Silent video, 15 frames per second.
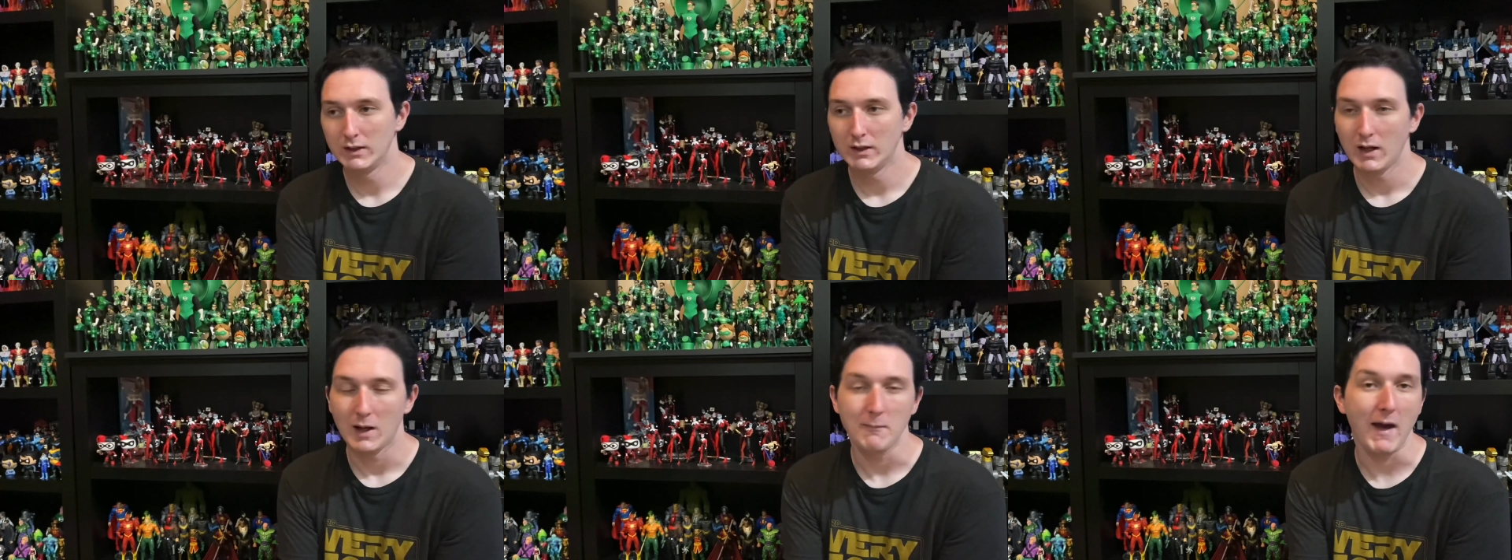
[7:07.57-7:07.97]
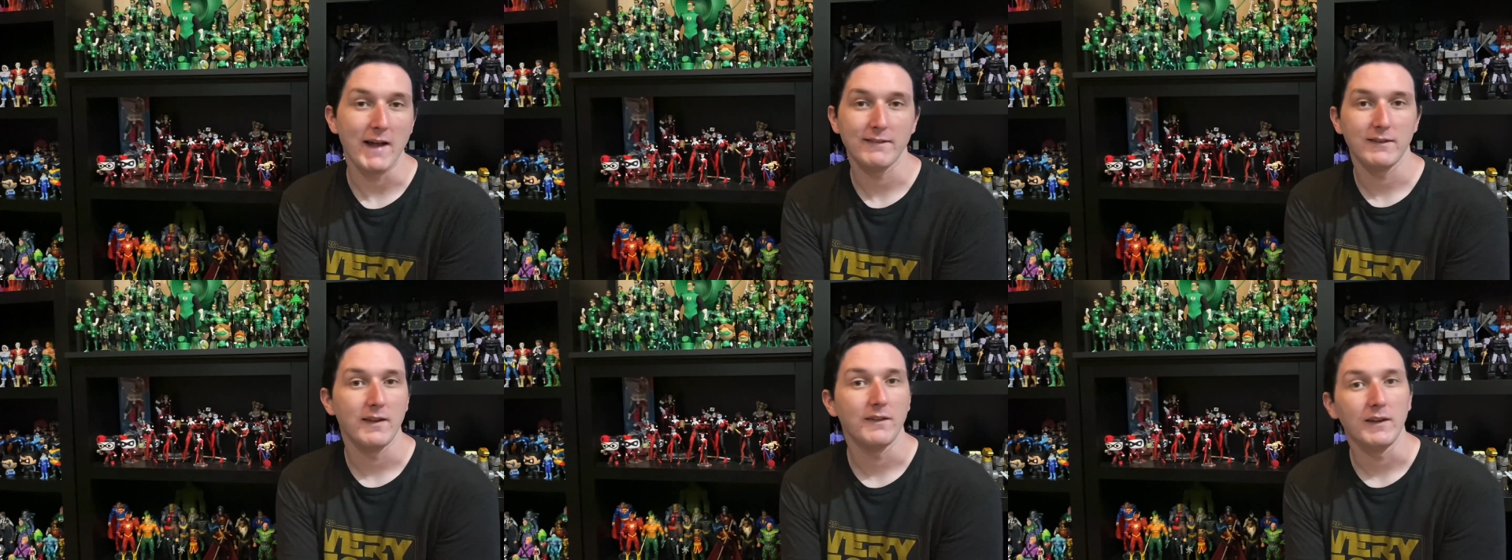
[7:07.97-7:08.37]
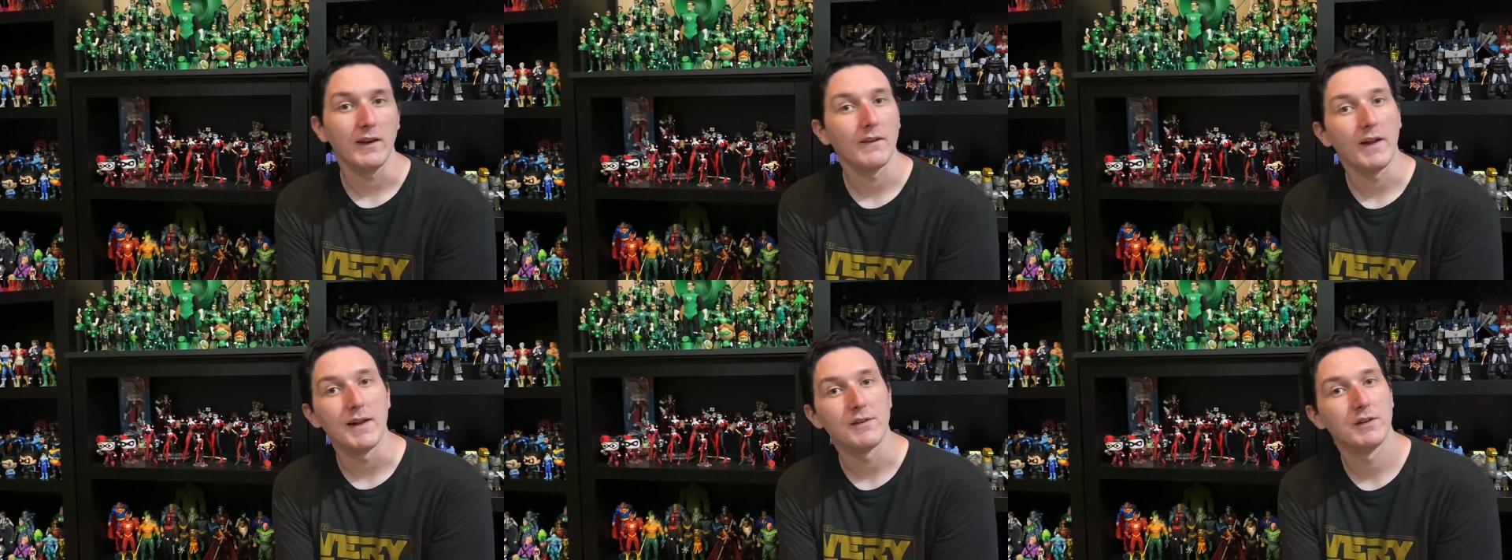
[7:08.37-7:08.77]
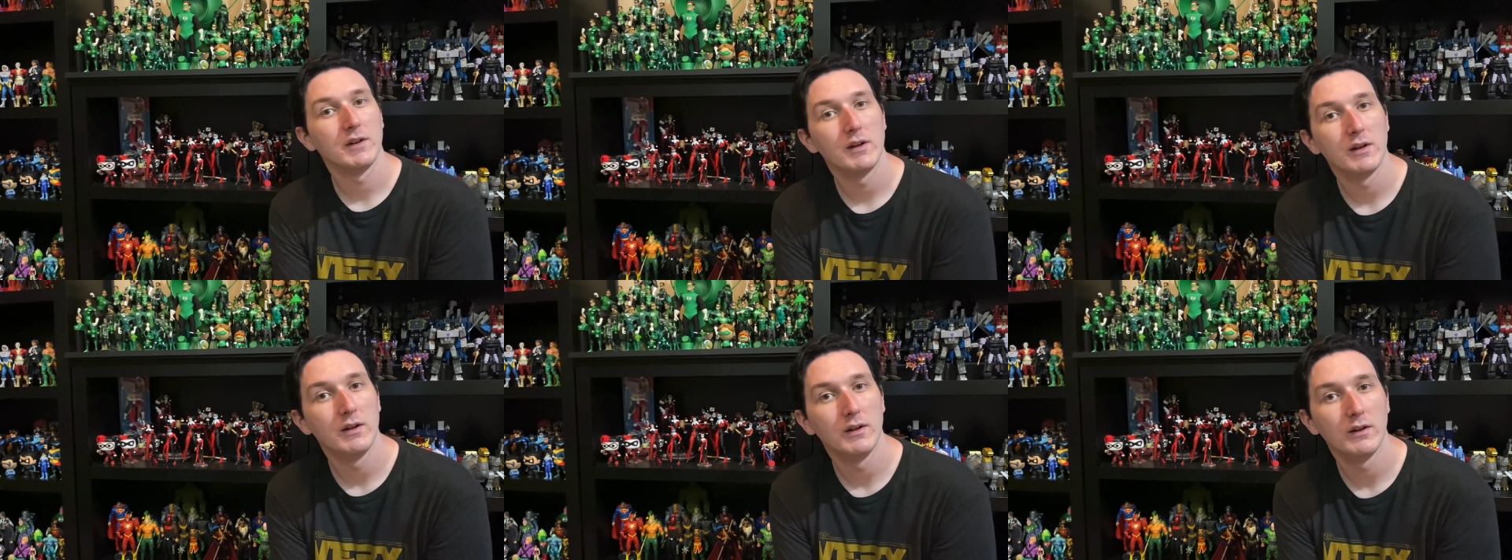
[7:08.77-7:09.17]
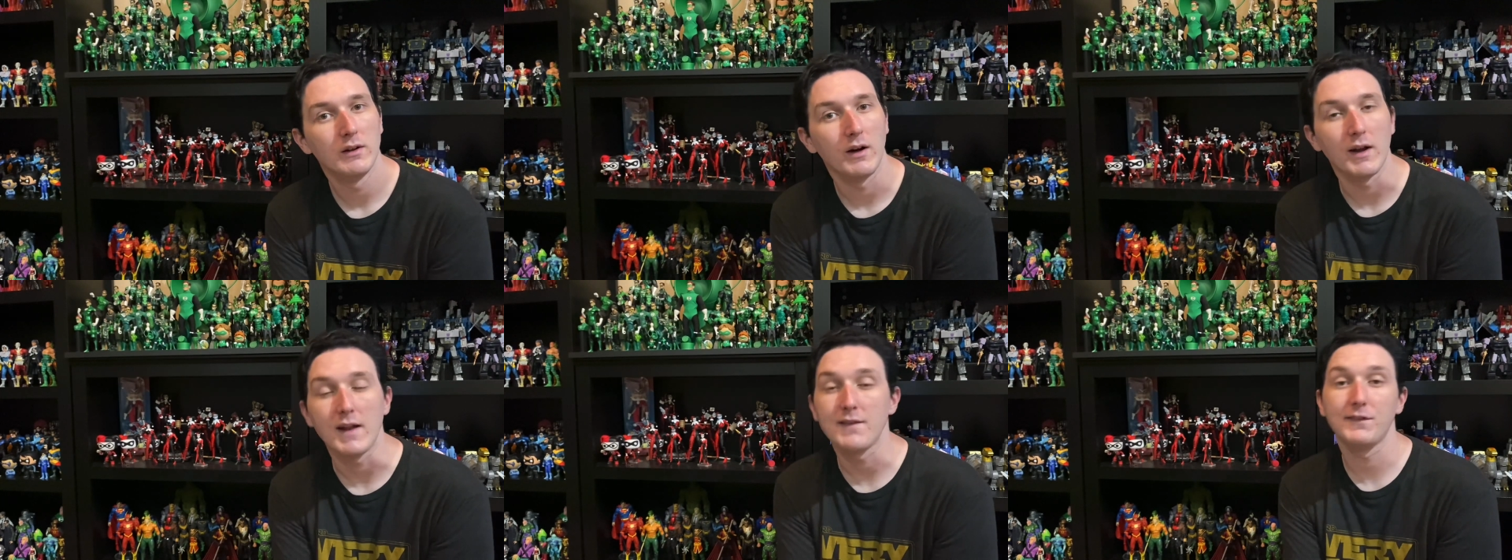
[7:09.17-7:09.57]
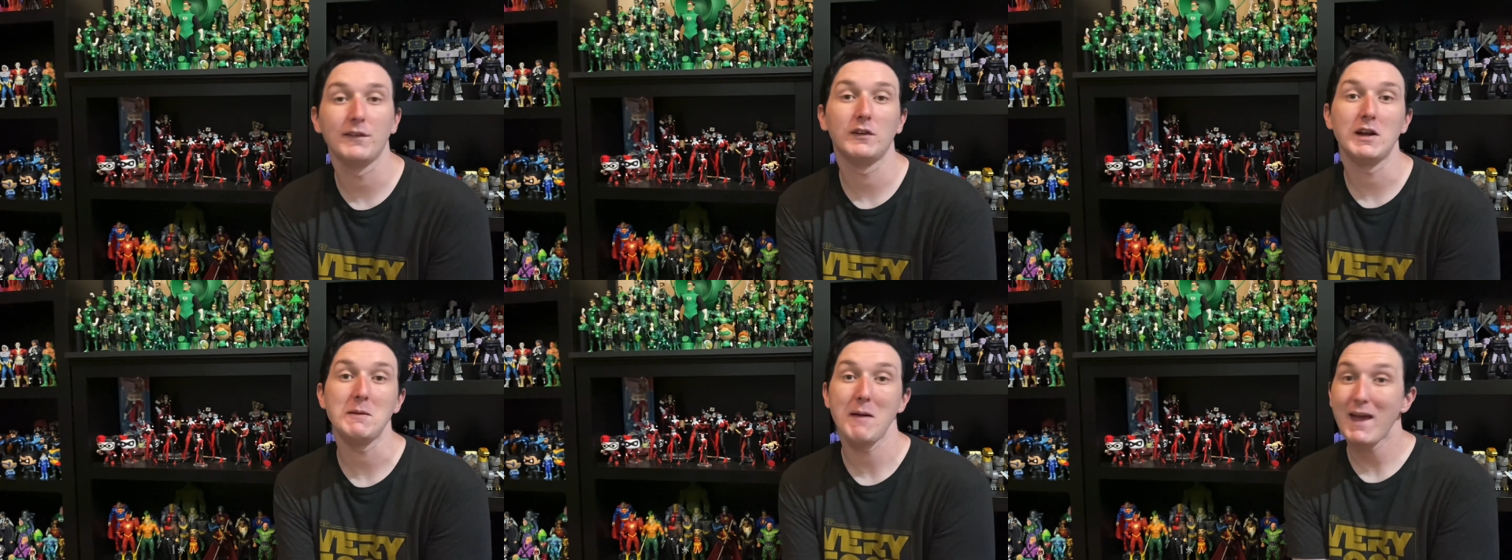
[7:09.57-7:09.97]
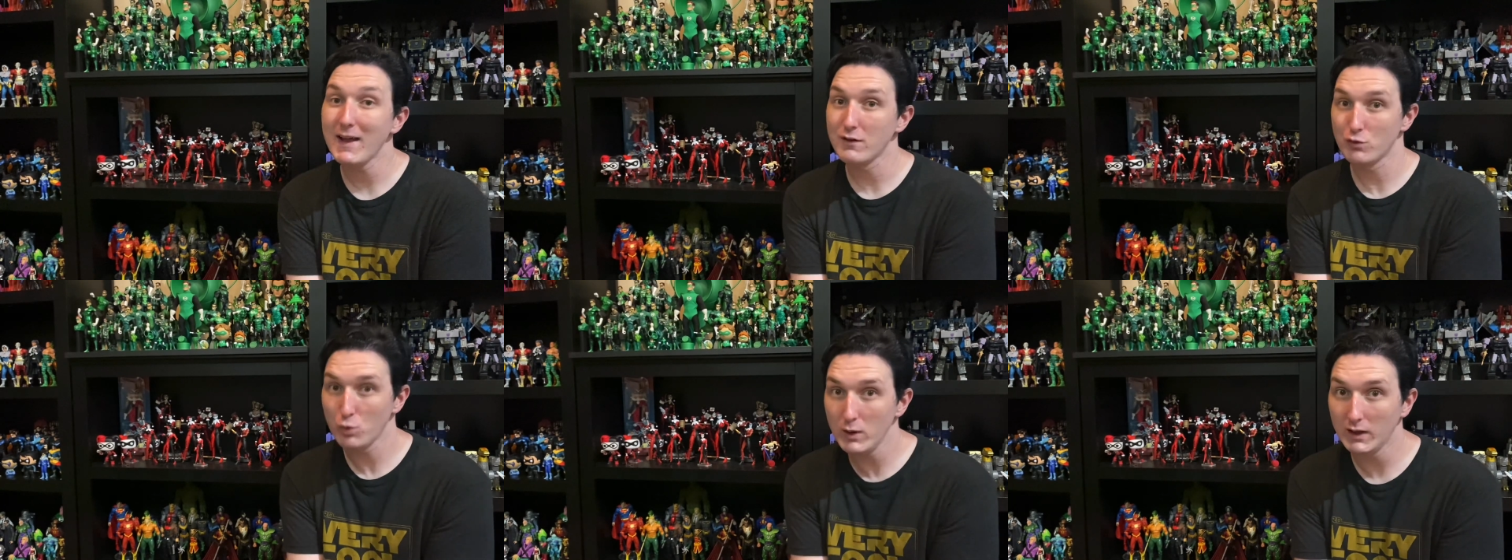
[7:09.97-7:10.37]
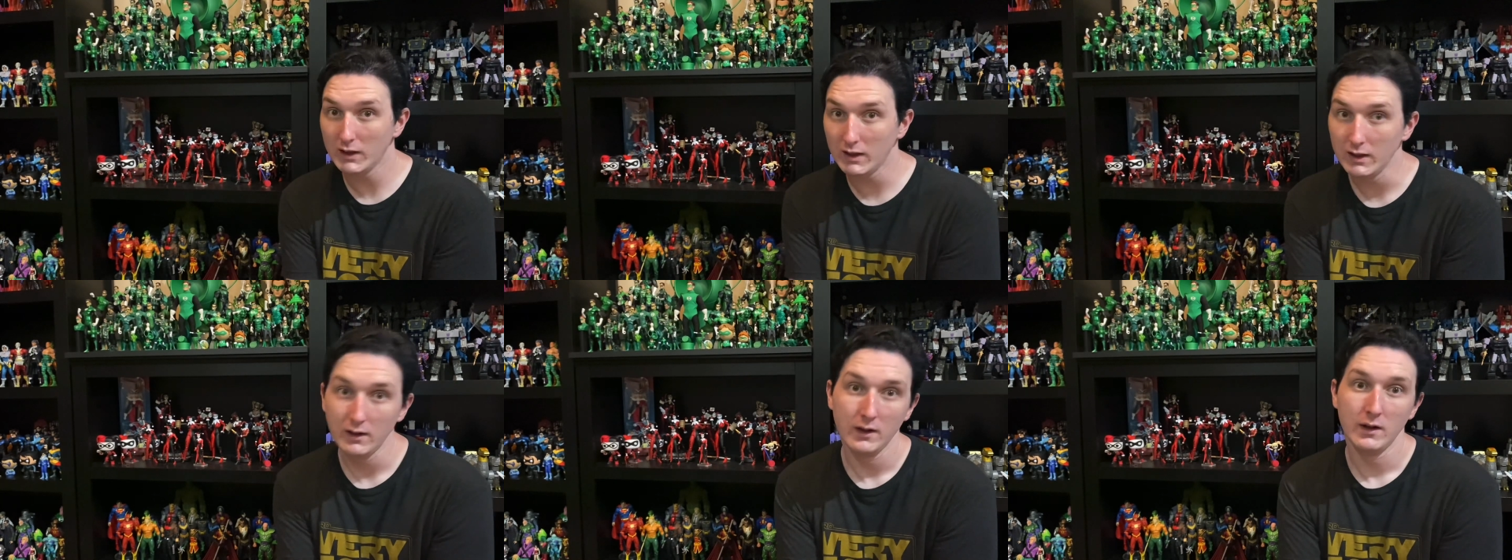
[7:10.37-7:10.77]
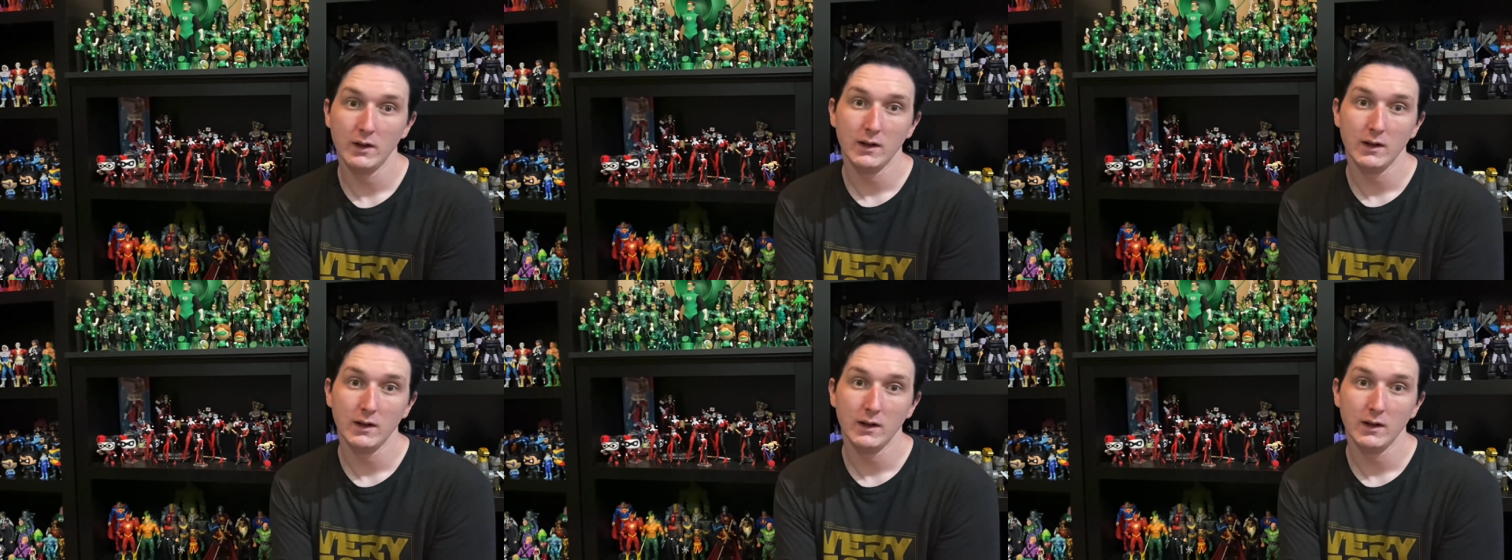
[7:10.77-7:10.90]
I'm at Anthony Lantern on Instagram and Twitter